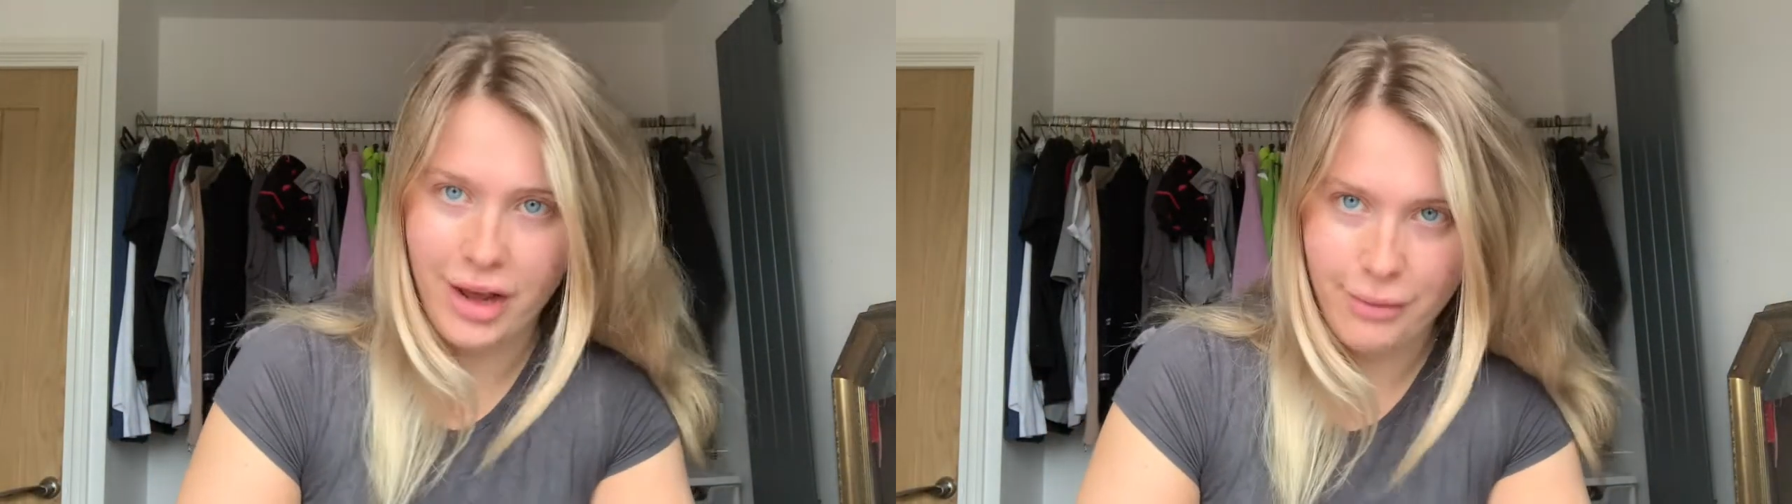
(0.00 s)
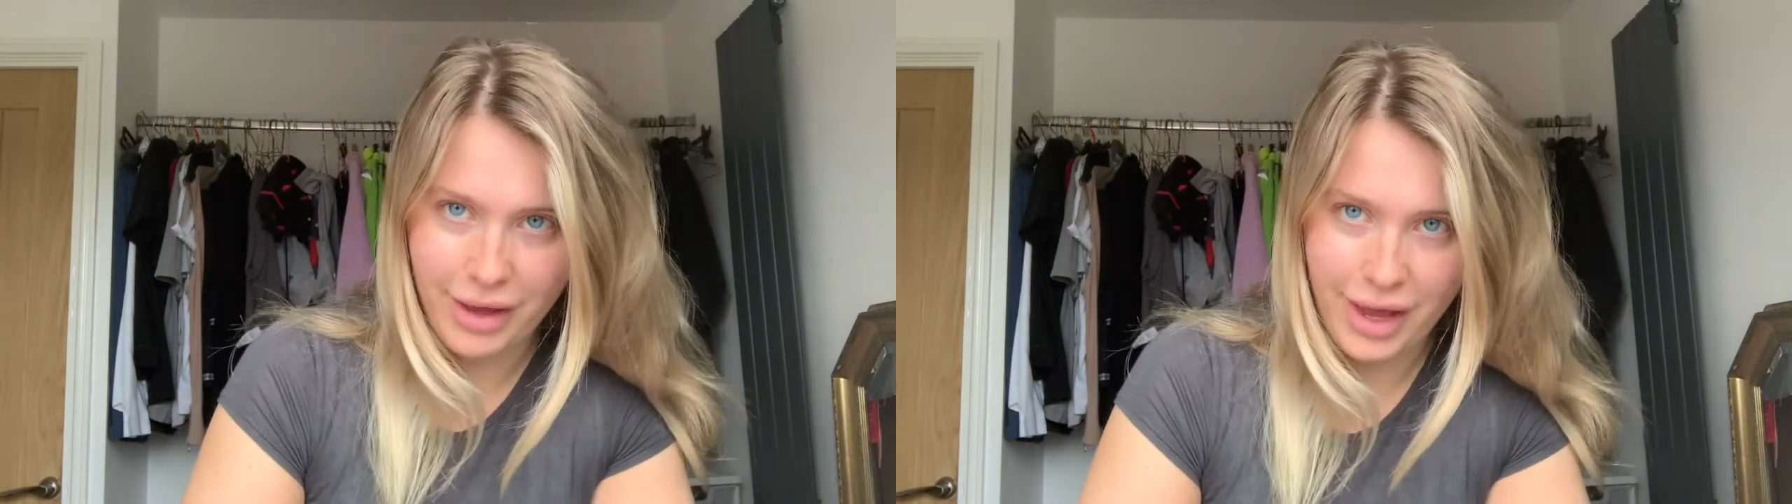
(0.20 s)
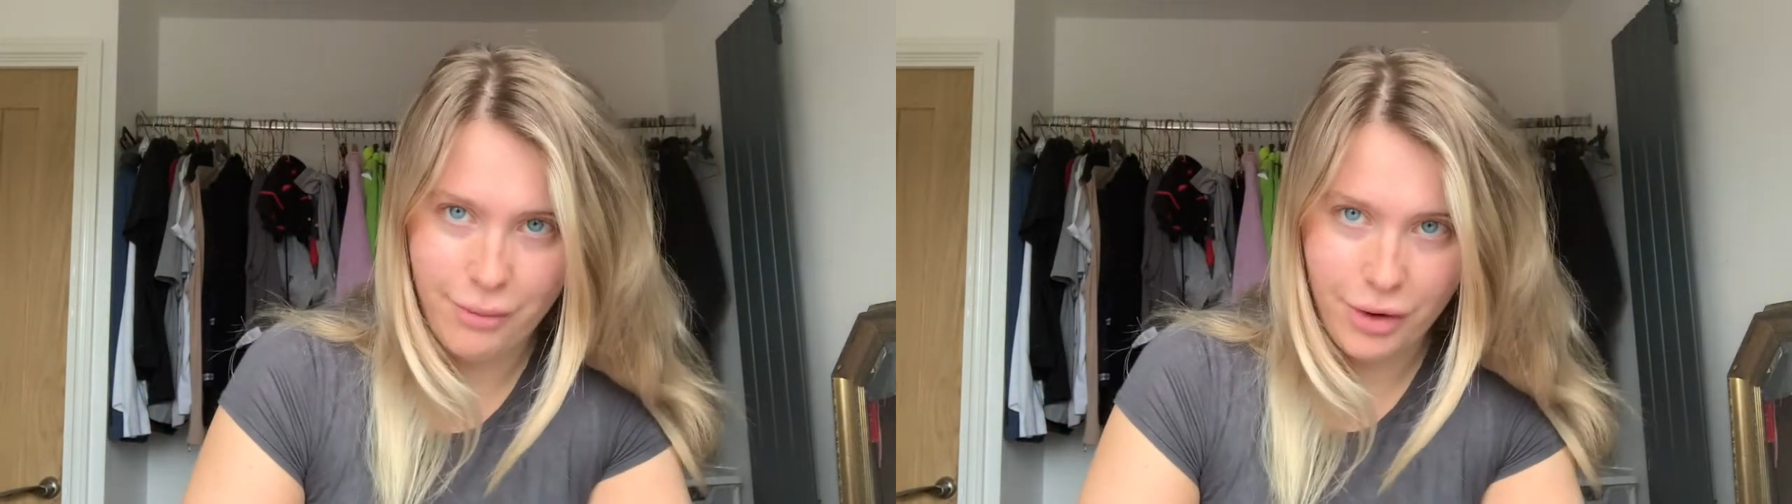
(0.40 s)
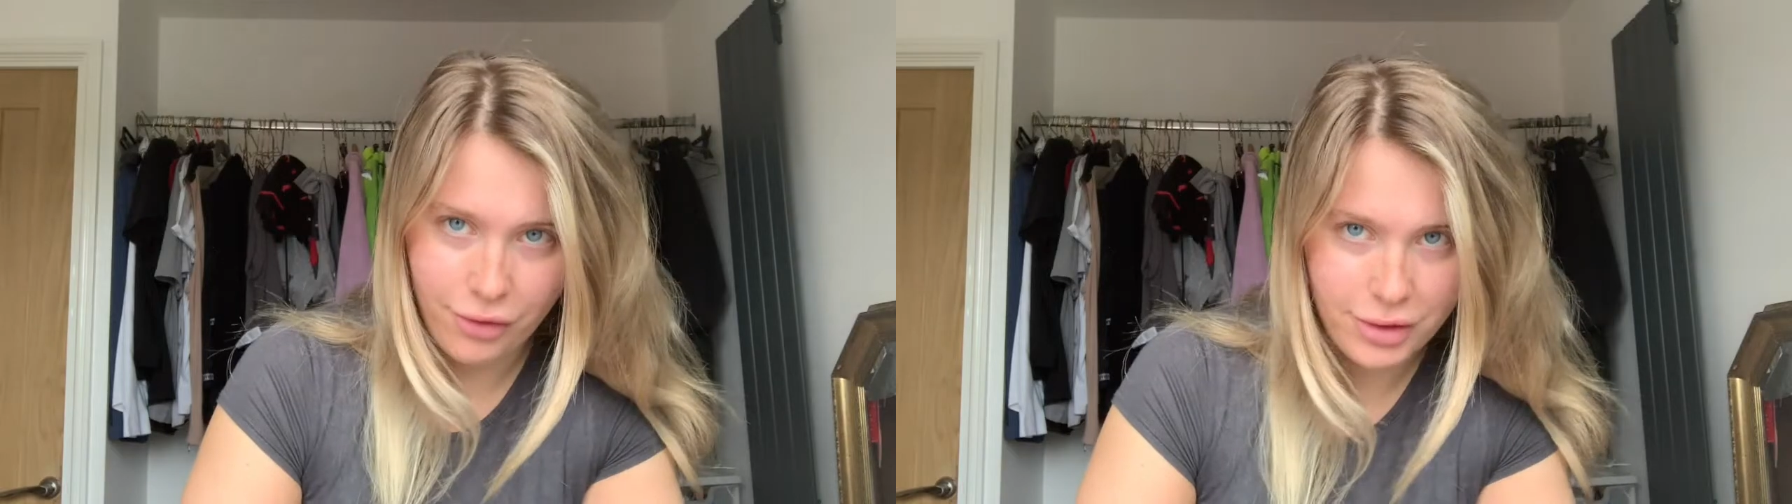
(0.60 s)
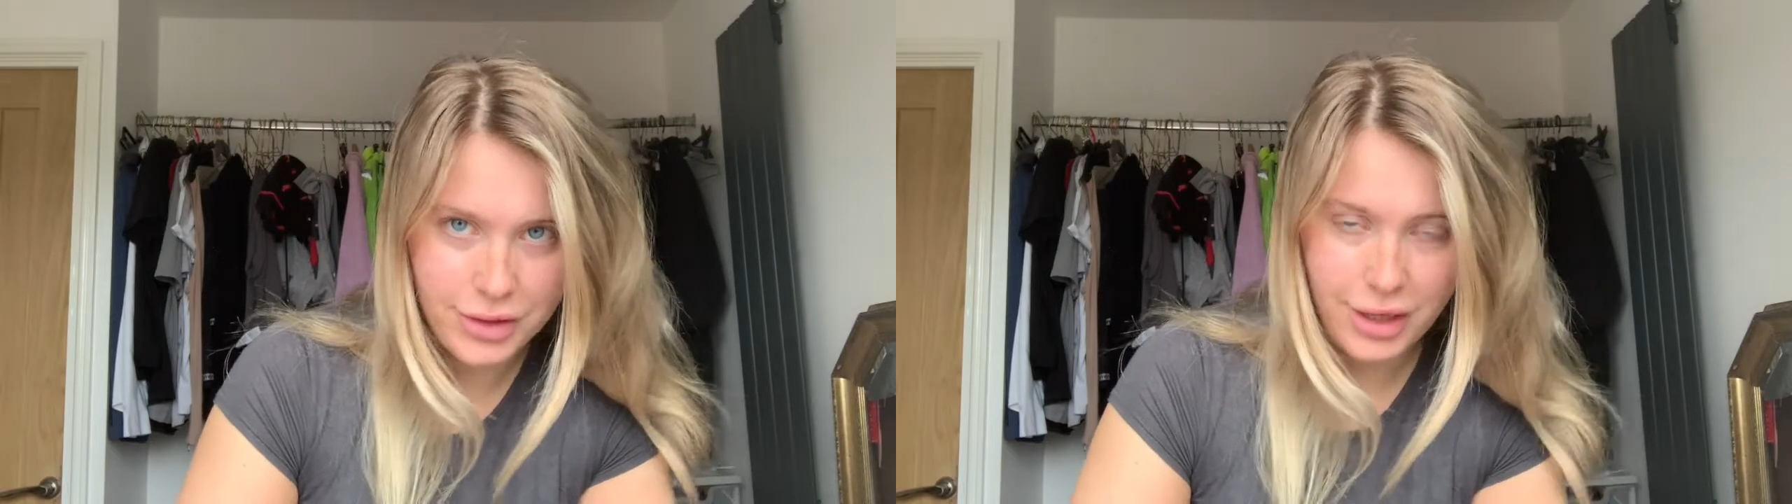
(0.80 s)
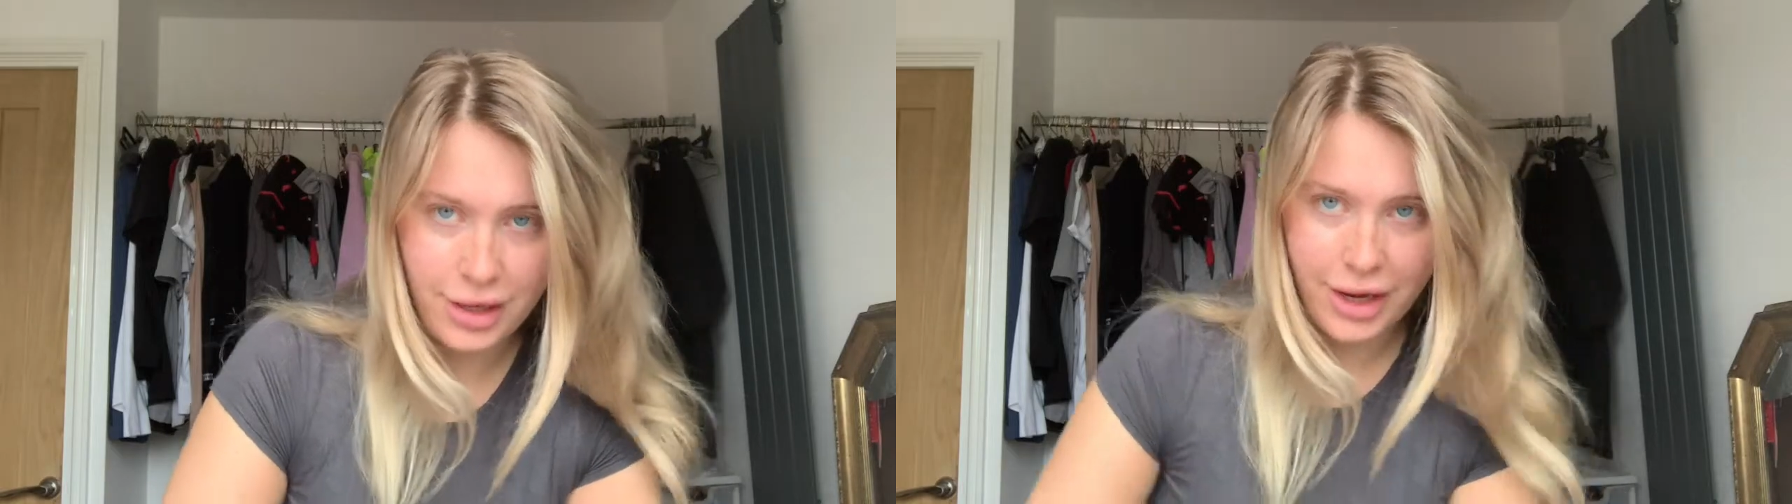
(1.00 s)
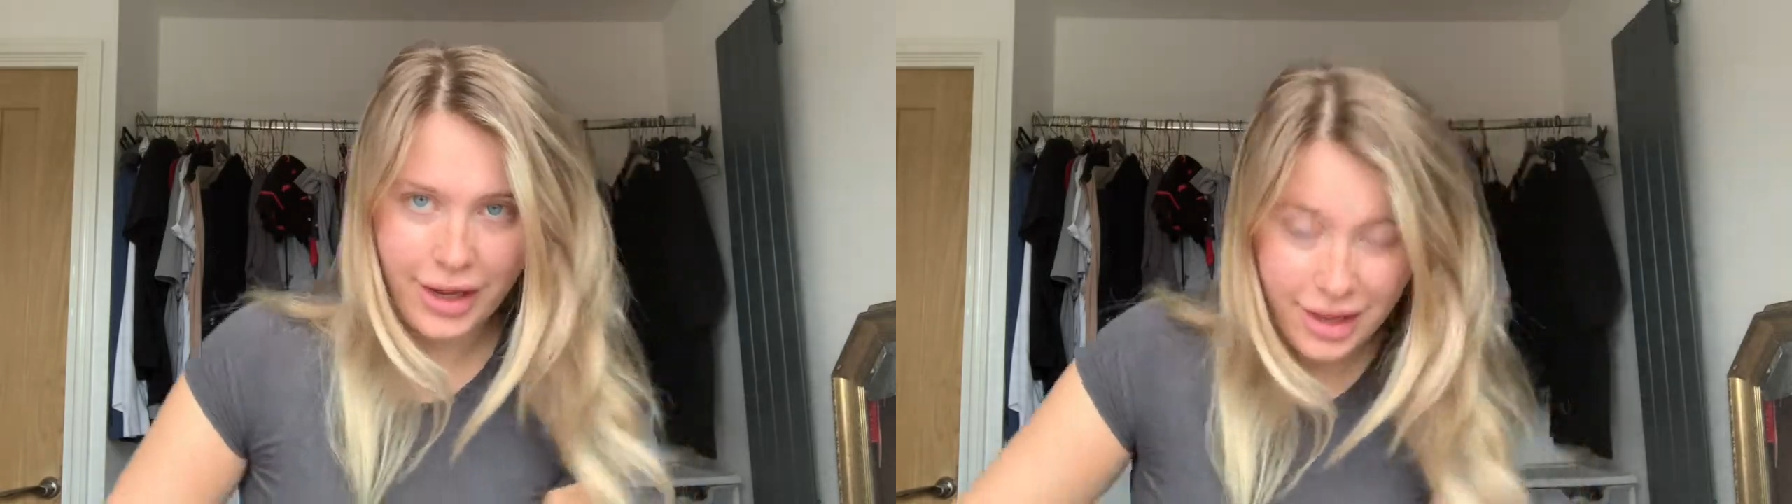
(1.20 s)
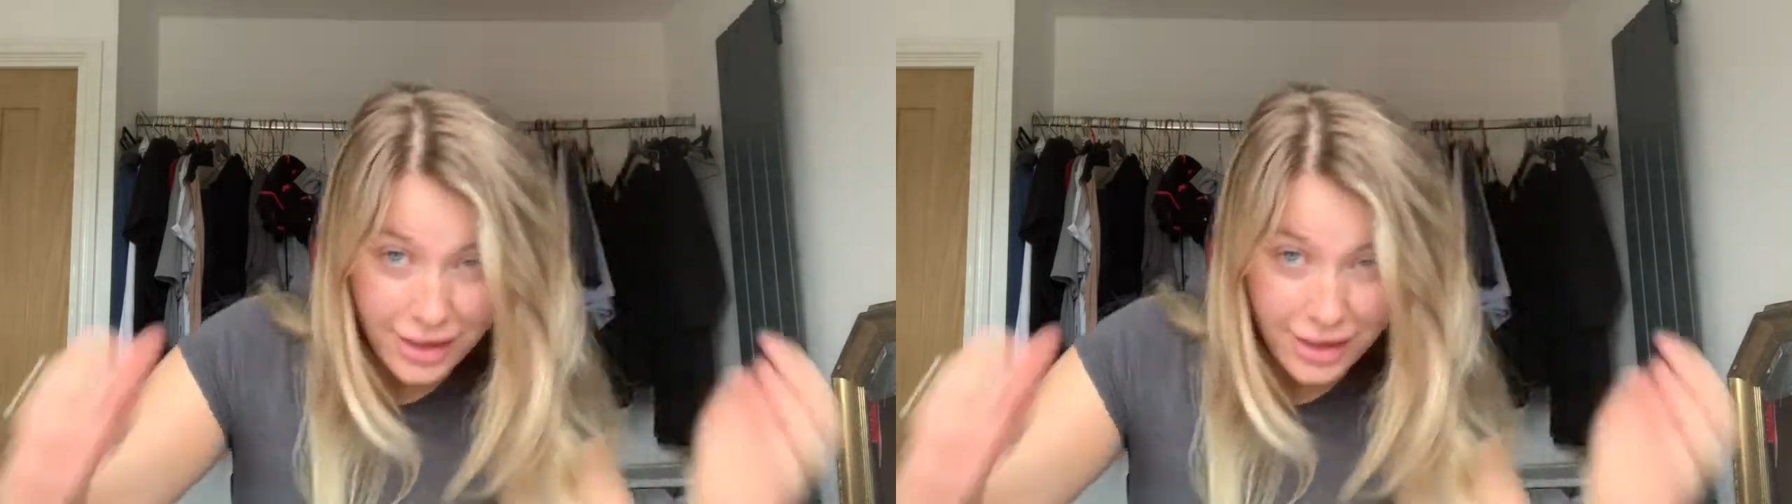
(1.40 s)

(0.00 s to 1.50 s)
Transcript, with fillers: i'm getting my roots done like in